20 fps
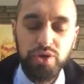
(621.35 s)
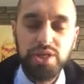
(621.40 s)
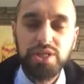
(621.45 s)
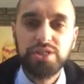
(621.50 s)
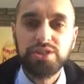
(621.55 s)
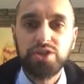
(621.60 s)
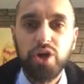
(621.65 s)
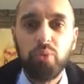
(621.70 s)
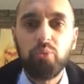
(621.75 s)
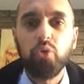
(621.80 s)

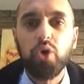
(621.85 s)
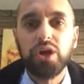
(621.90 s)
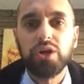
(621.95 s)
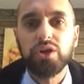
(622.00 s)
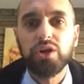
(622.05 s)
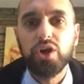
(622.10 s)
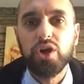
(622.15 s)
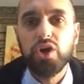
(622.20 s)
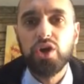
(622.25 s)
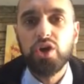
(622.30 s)
is
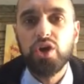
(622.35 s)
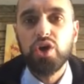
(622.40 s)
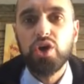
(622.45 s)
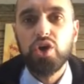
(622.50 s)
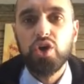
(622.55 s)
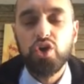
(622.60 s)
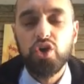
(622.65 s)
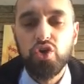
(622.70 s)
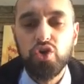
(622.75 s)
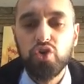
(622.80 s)
someone
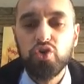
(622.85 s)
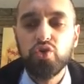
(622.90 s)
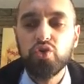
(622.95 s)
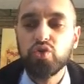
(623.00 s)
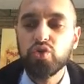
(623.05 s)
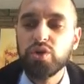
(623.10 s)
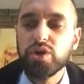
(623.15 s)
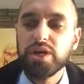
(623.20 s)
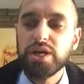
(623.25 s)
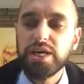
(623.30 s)

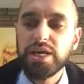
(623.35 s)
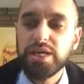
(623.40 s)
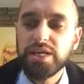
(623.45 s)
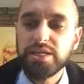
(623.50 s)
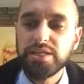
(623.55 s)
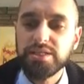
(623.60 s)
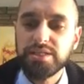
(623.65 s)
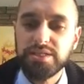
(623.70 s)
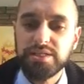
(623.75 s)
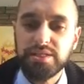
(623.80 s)
who
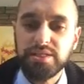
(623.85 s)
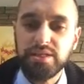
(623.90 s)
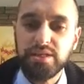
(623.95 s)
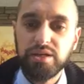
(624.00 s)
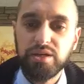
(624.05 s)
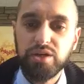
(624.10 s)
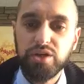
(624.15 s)
is